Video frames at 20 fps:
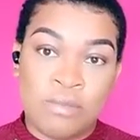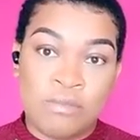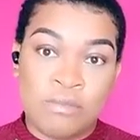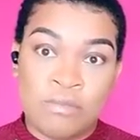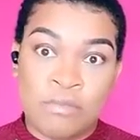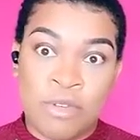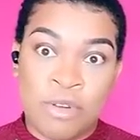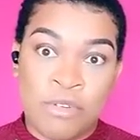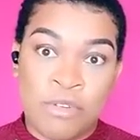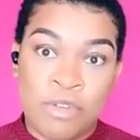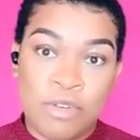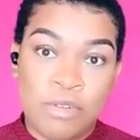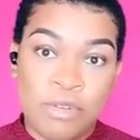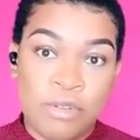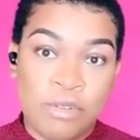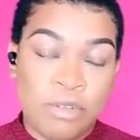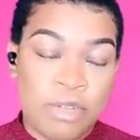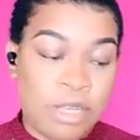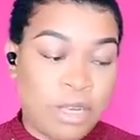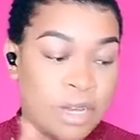review
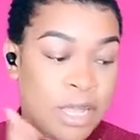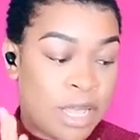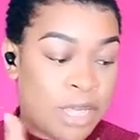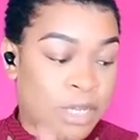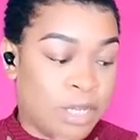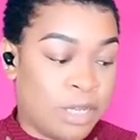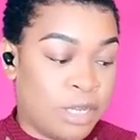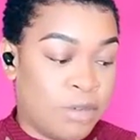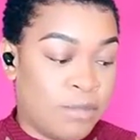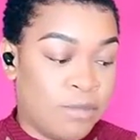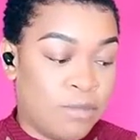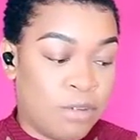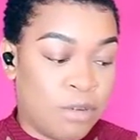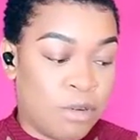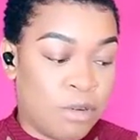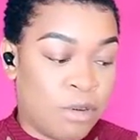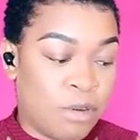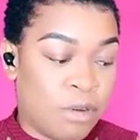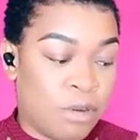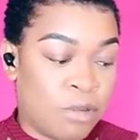that I did
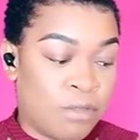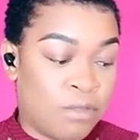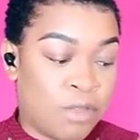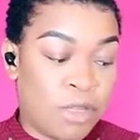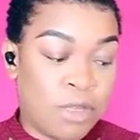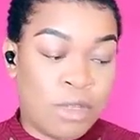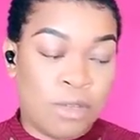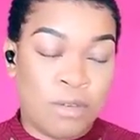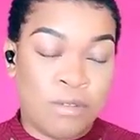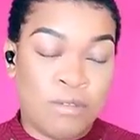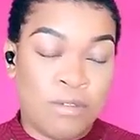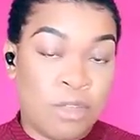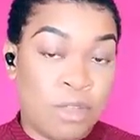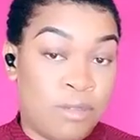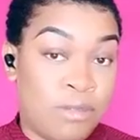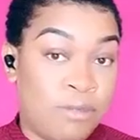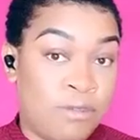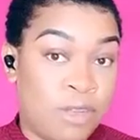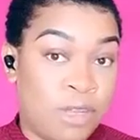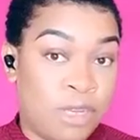for the
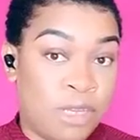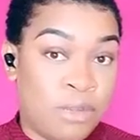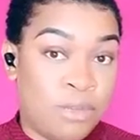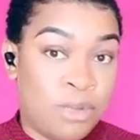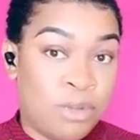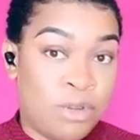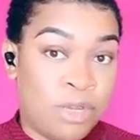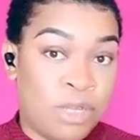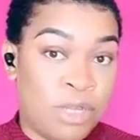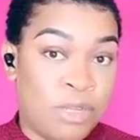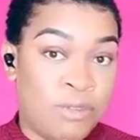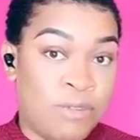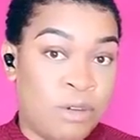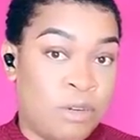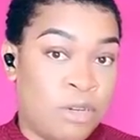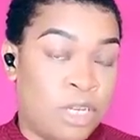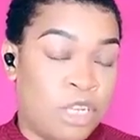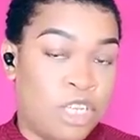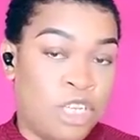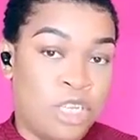Fenty Beauty
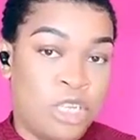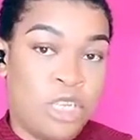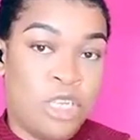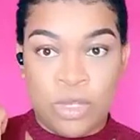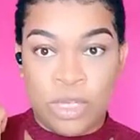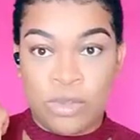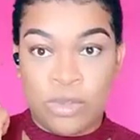foundation. That's